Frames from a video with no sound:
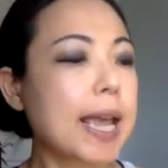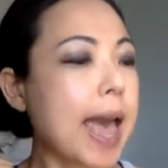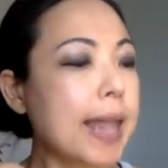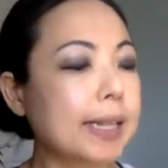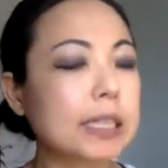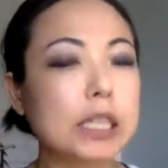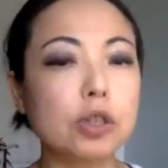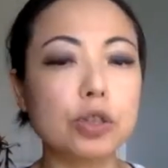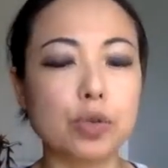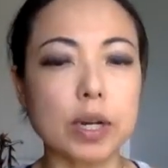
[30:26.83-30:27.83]
and it's still
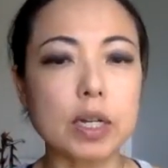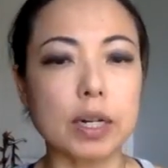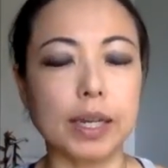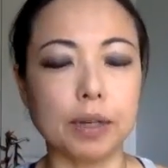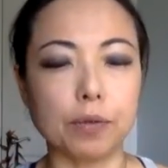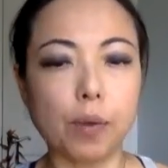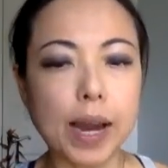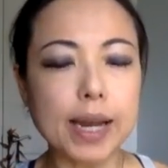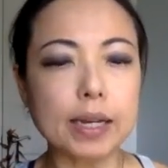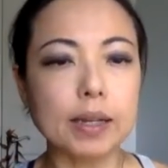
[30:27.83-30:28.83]
struggling,
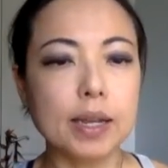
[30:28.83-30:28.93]
right?